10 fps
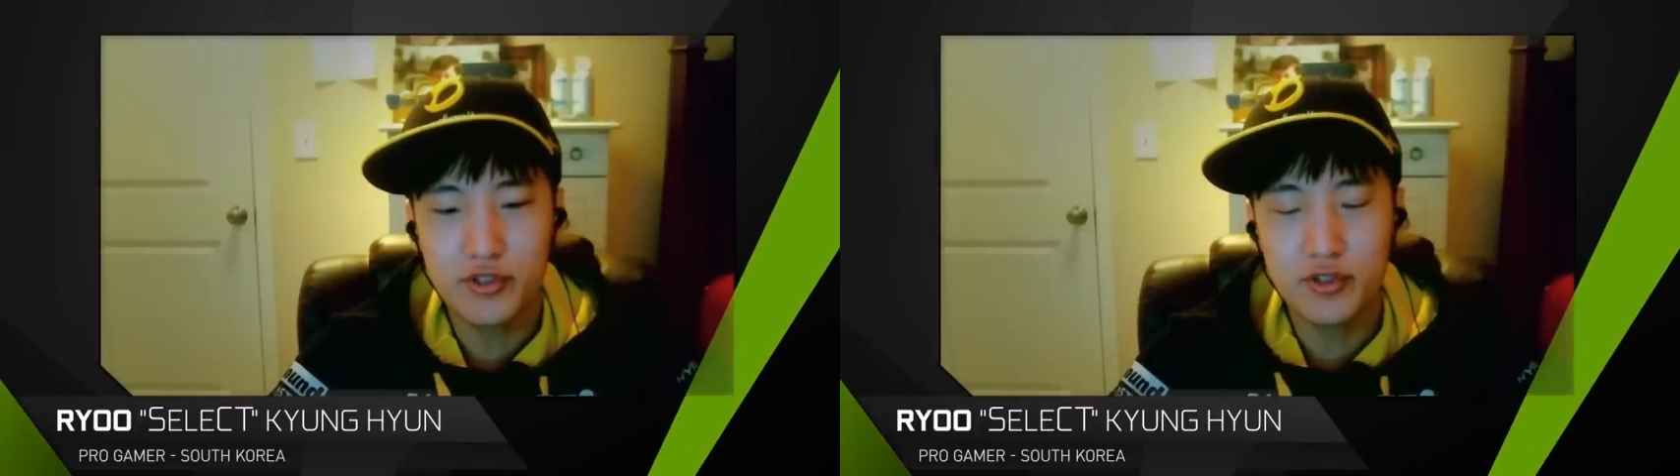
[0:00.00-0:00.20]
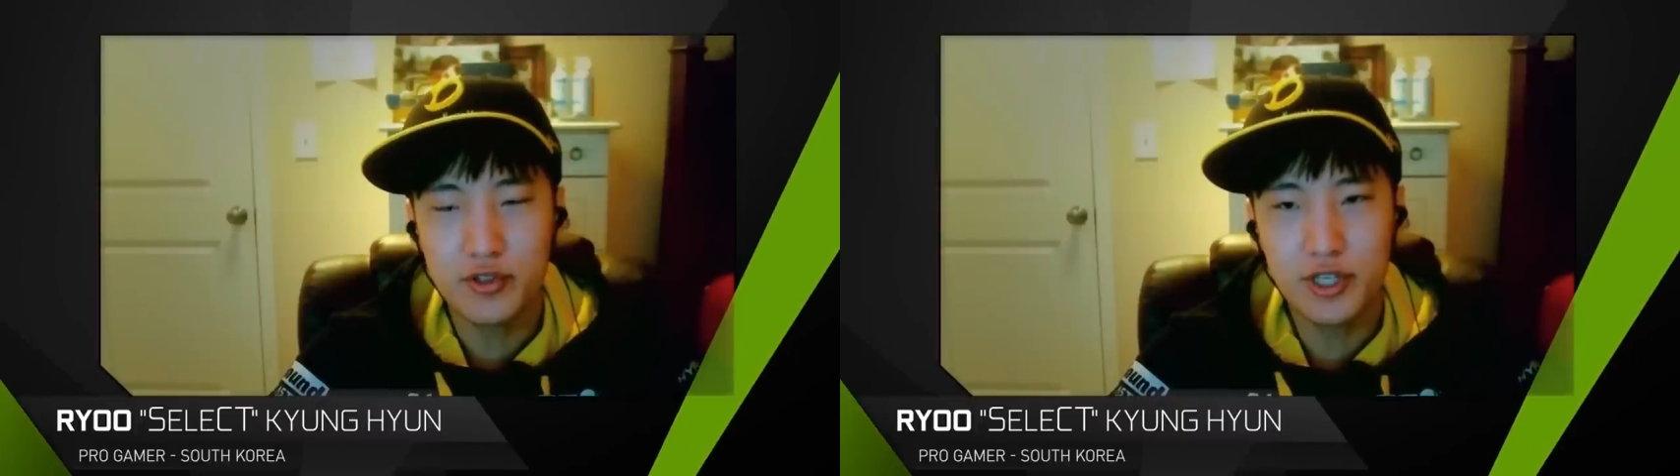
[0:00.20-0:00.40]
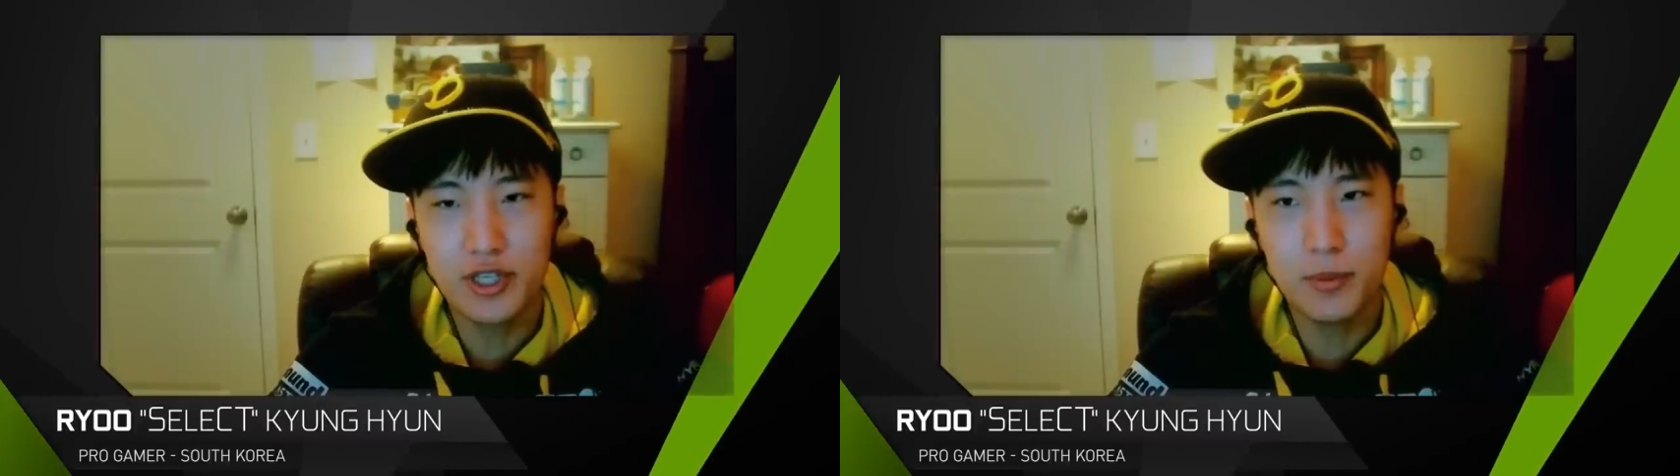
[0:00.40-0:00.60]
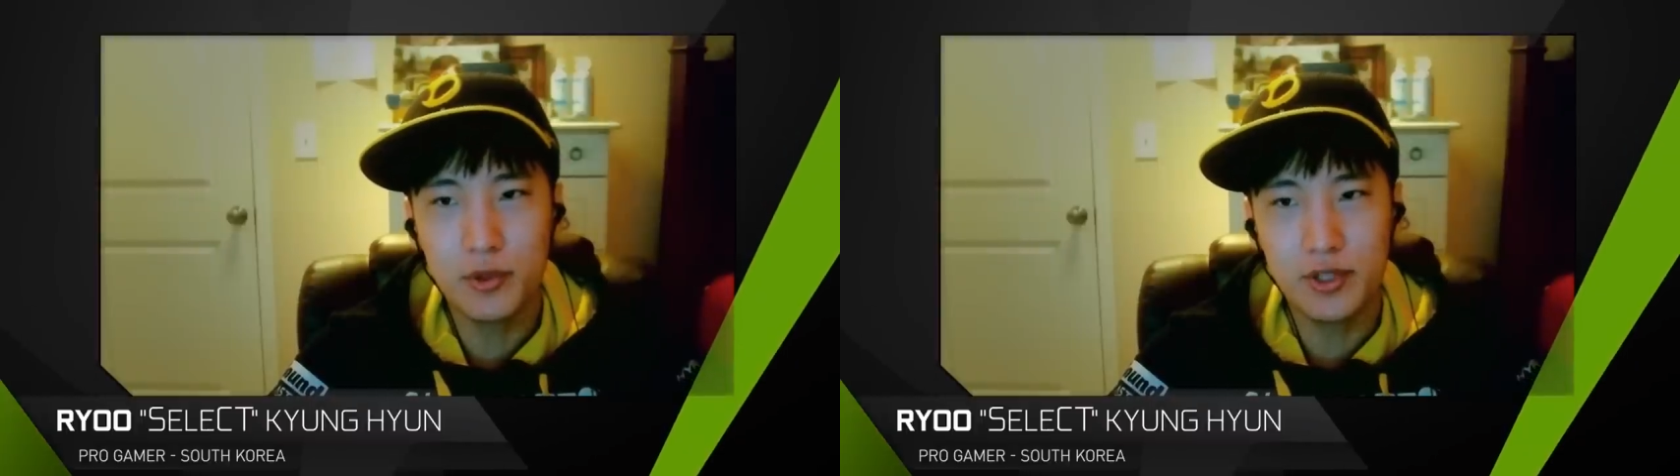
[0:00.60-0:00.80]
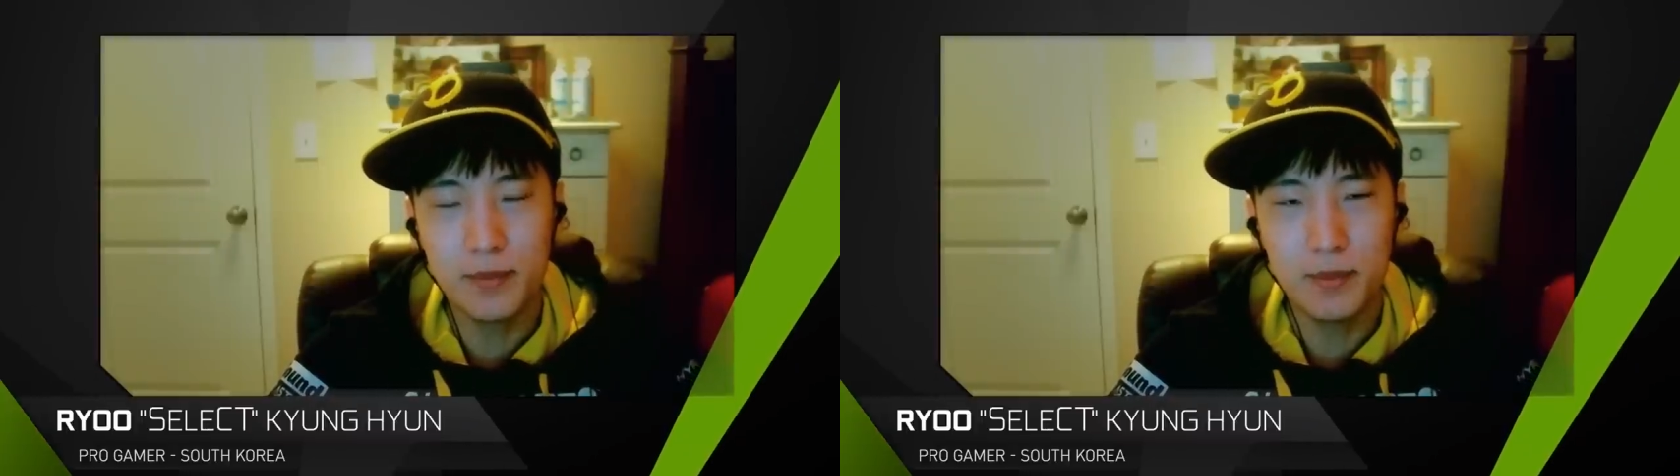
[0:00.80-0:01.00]
to
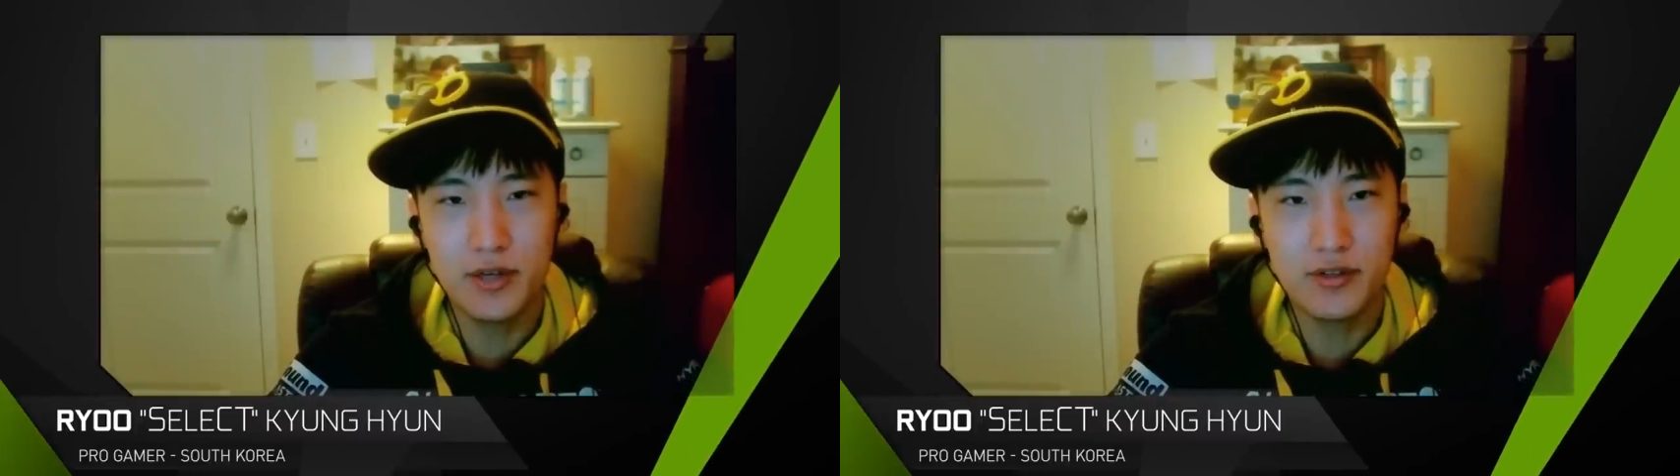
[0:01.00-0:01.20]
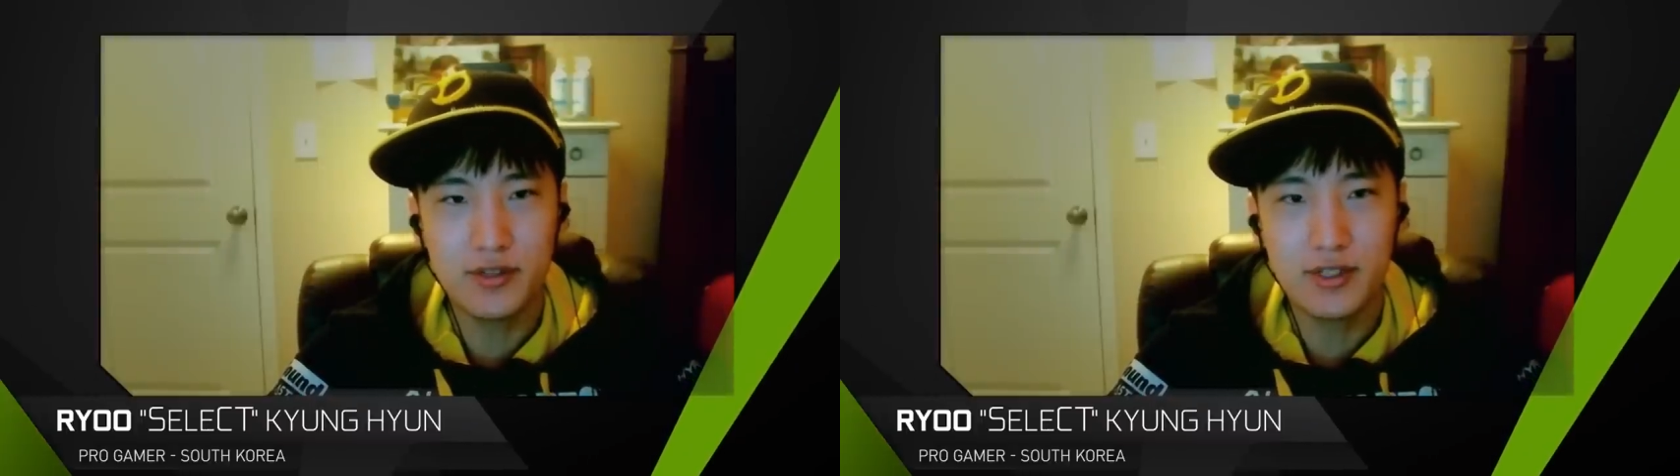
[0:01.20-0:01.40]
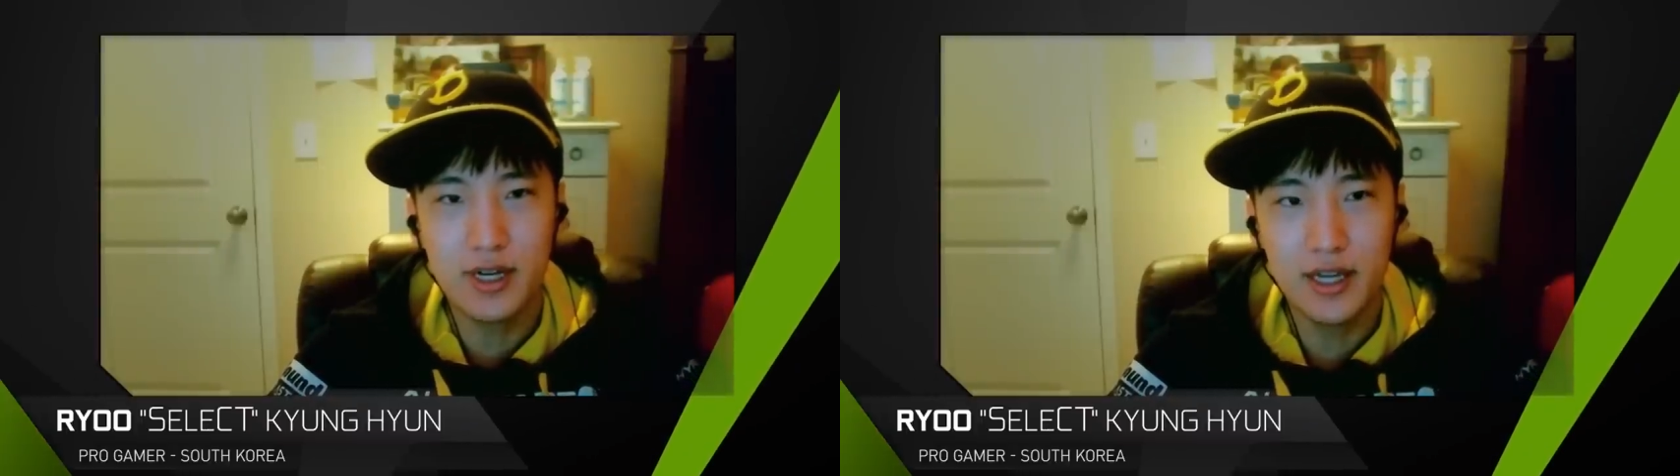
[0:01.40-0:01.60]
keyboard and mouse.